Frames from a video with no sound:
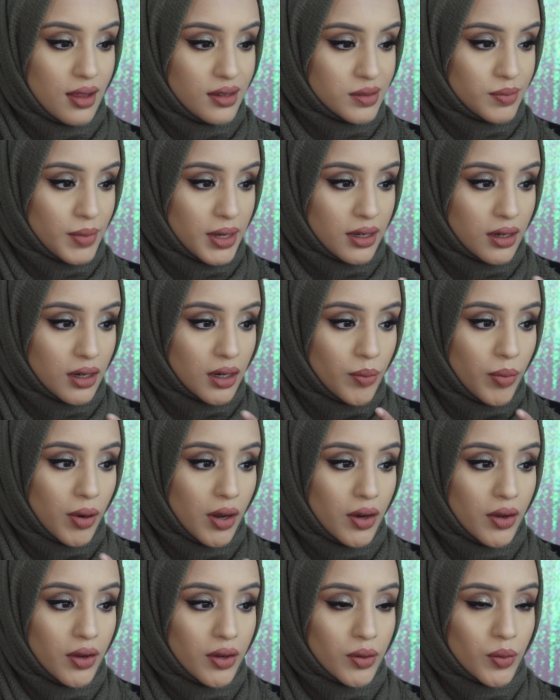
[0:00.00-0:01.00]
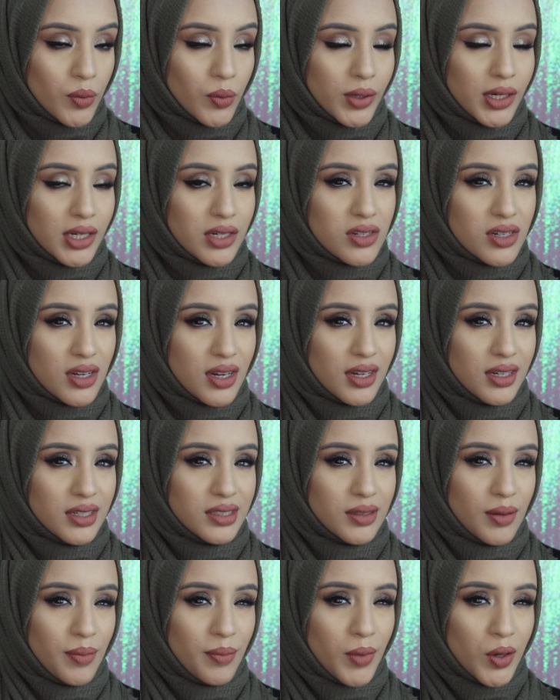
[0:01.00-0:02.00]
this makeup look, which
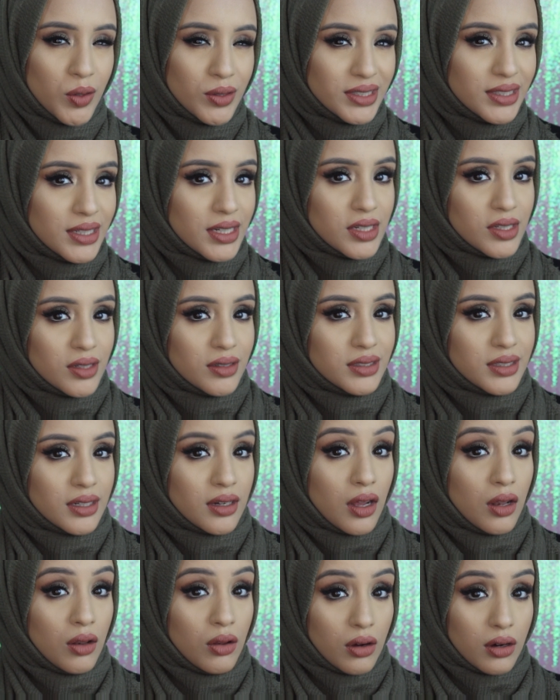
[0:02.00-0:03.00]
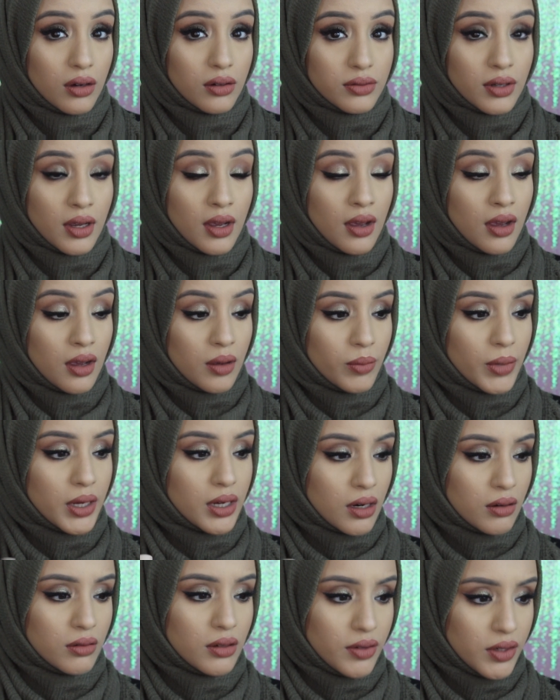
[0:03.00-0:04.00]
is mostly using a lot of
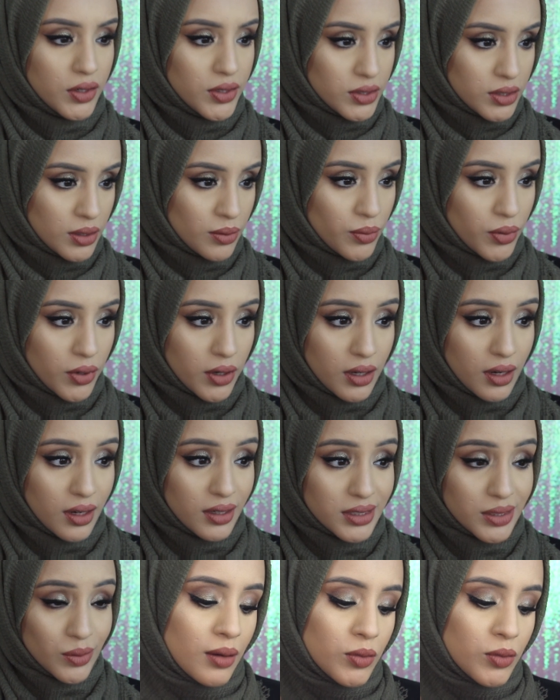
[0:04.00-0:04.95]
Makeup Revolution products.